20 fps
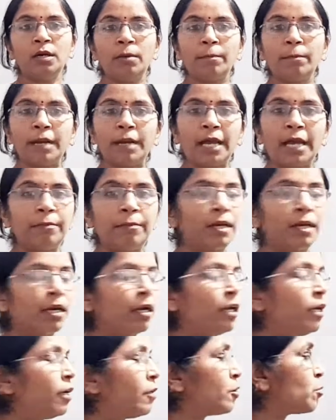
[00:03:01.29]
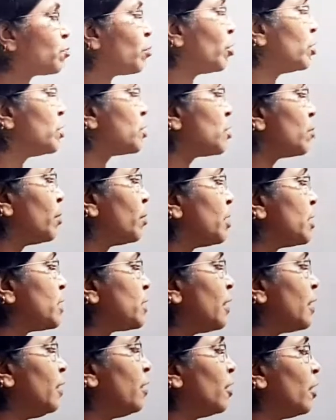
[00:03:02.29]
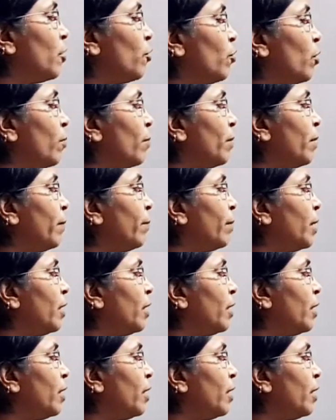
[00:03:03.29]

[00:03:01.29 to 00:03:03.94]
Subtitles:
Primarily responsible center, you remember,